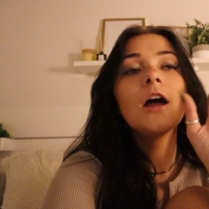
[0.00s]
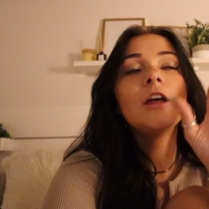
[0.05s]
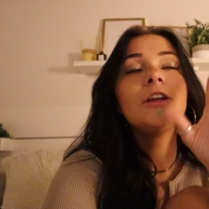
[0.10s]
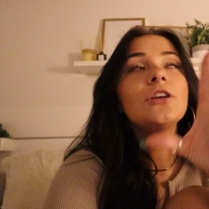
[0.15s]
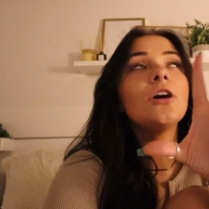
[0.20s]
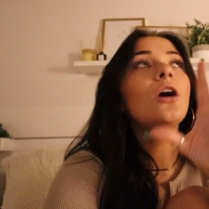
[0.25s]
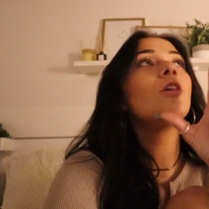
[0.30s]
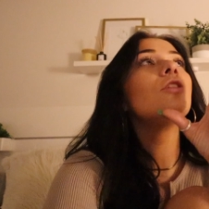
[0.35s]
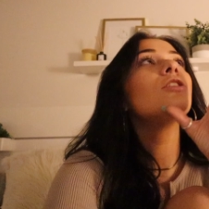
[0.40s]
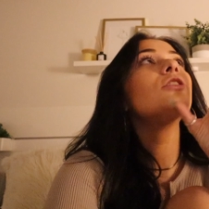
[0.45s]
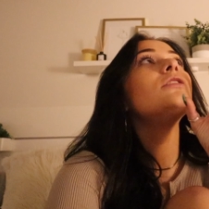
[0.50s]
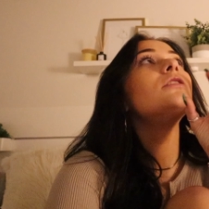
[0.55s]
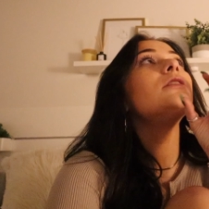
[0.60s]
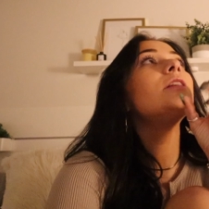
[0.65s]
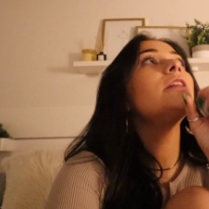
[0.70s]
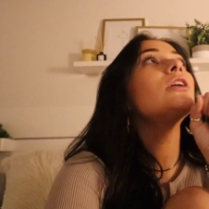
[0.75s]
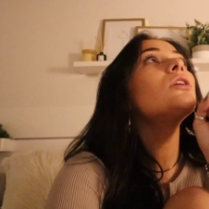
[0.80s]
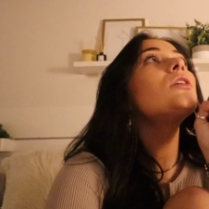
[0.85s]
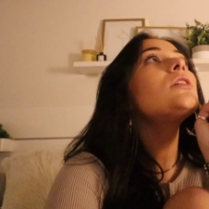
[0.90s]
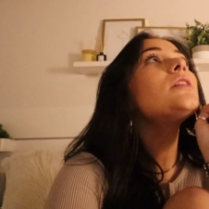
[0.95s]
Y'all,
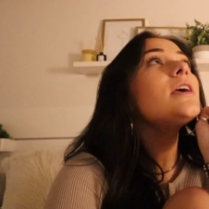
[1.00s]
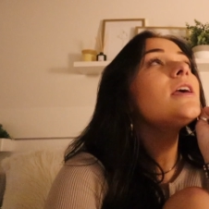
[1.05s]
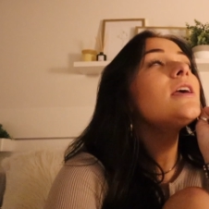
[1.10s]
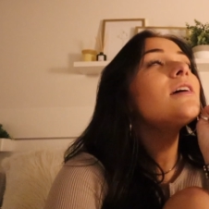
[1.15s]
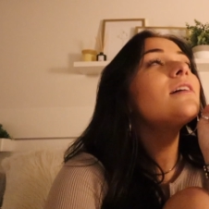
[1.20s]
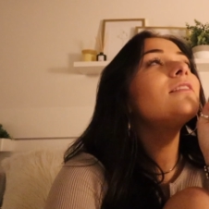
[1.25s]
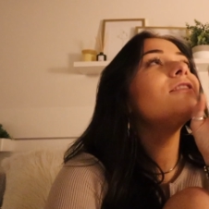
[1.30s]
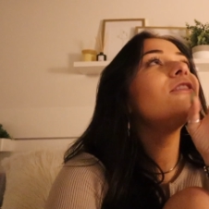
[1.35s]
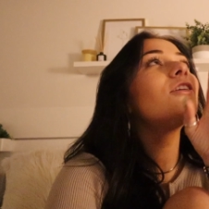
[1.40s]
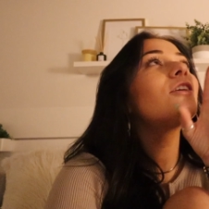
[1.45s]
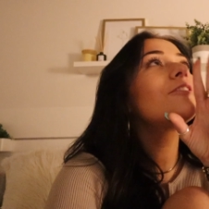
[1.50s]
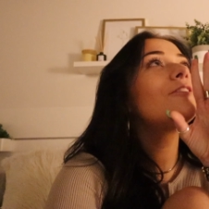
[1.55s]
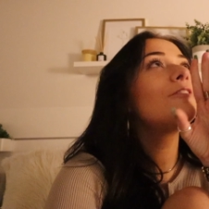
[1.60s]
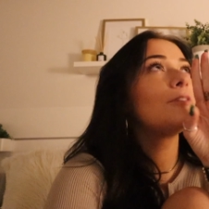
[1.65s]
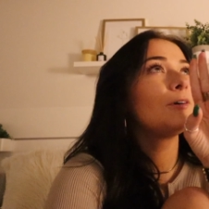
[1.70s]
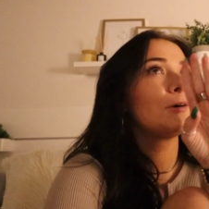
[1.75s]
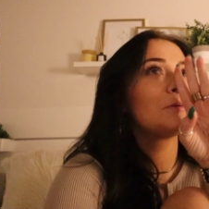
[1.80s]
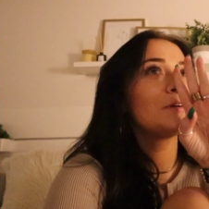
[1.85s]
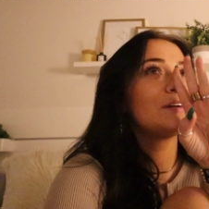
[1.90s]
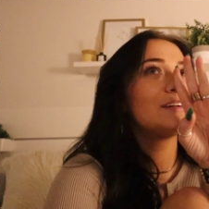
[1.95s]
literally look
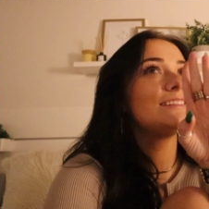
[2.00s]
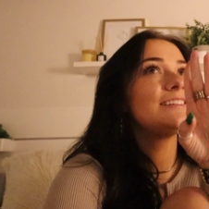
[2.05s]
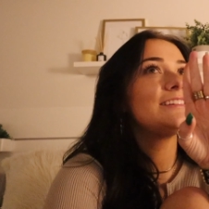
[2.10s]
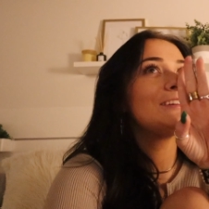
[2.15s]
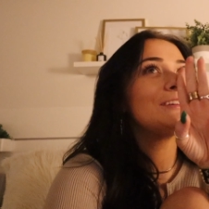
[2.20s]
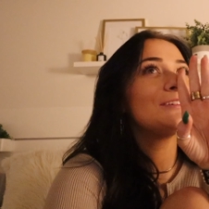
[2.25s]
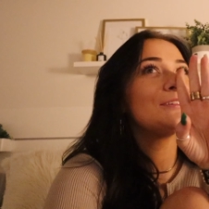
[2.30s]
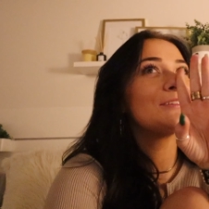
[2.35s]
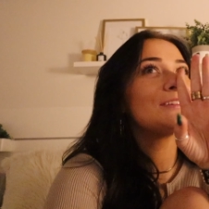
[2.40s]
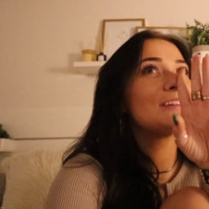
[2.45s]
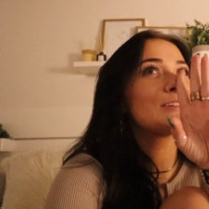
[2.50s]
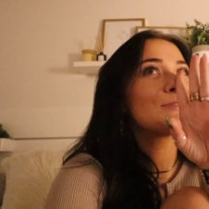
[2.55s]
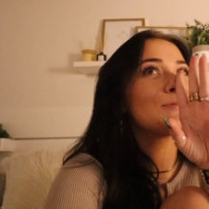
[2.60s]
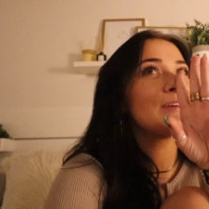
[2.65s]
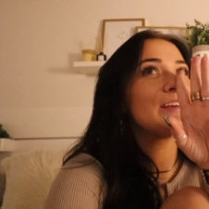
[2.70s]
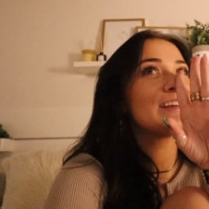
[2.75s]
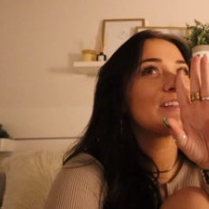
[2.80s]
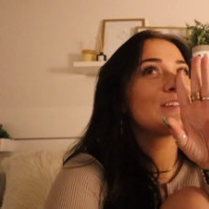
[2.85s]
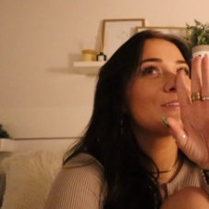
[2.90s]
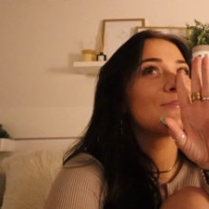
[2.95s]
forward to this
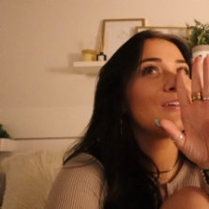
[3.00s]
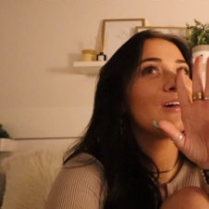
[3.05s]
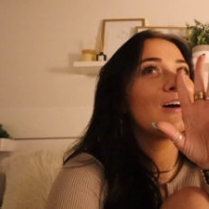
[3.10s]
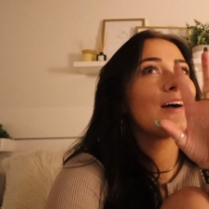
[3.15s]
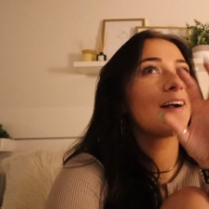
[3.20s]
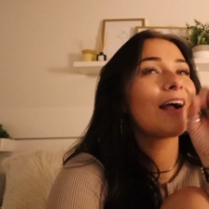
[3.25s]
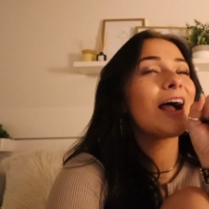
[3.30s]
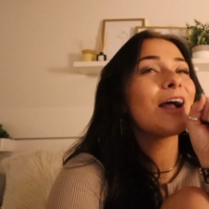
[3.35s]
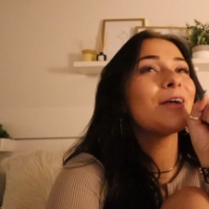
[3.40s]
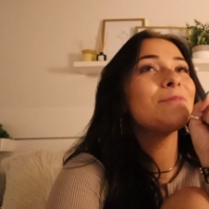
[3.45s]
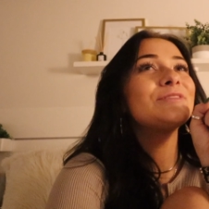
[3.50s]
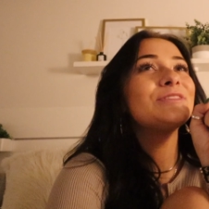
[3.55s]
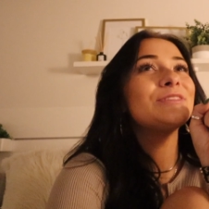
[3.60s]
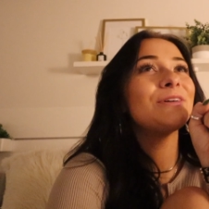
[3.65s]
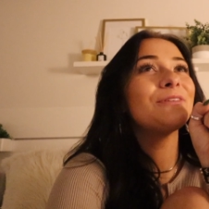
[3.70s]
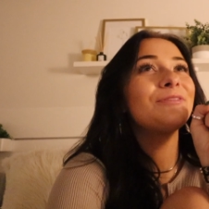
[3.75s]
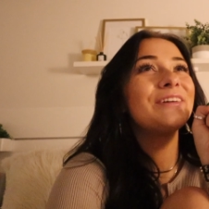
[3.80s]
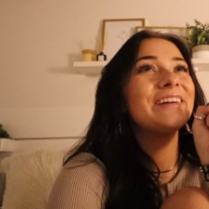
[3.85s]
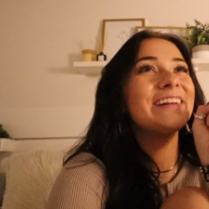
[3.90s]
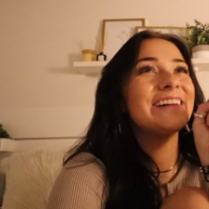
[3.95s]
weekend's vlog. I'm
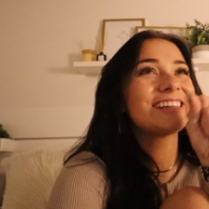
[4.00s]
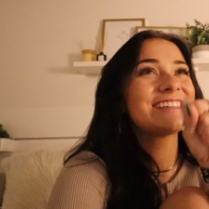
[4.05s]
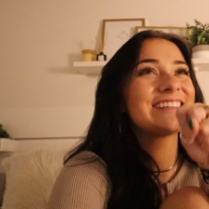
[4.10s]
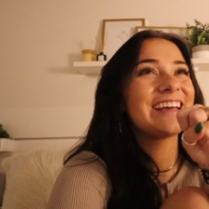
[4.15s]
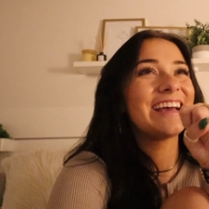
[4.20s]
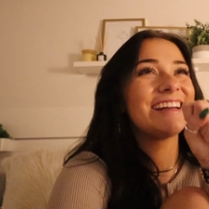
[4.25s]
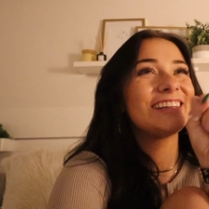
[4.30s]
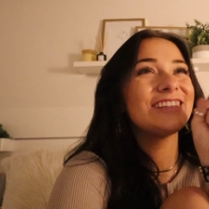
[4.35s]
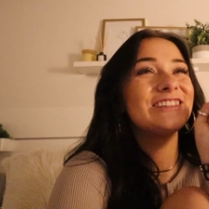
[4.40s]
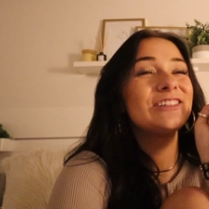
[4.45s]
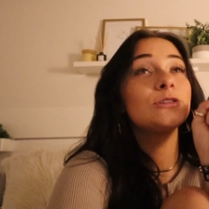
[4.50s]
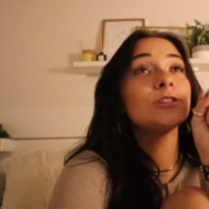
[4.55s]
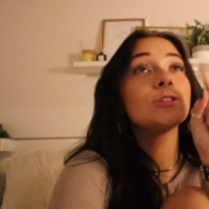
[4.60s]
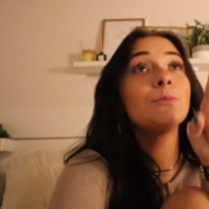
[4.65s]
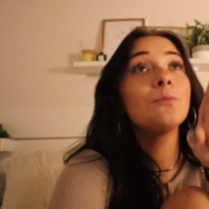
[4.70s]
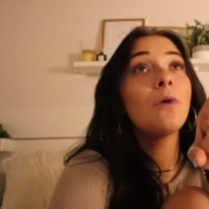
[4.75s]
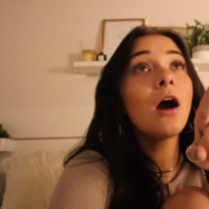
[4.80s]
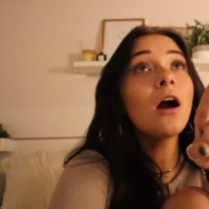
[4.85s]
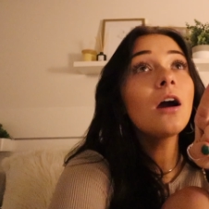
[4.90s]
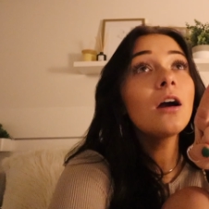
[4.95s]
so freaking excited. So
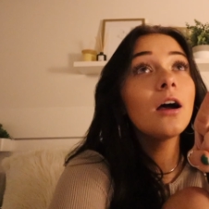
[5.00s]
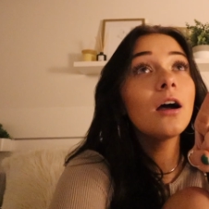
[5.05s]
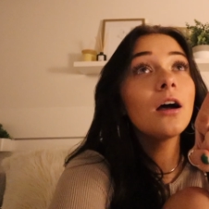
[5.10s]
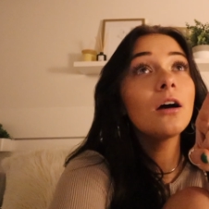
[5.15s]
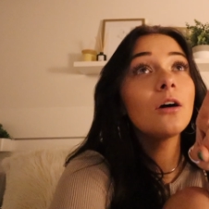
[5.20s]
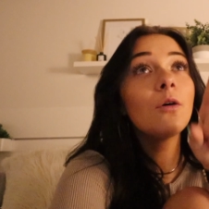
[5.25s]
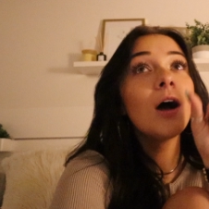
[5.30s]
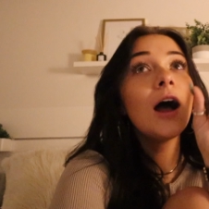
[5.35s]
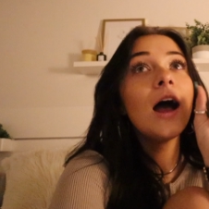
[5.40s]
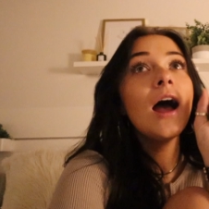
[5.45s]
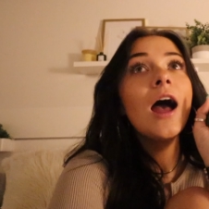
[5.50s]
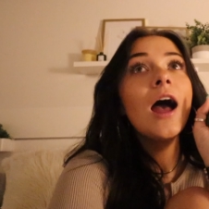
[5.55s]
tomorrow,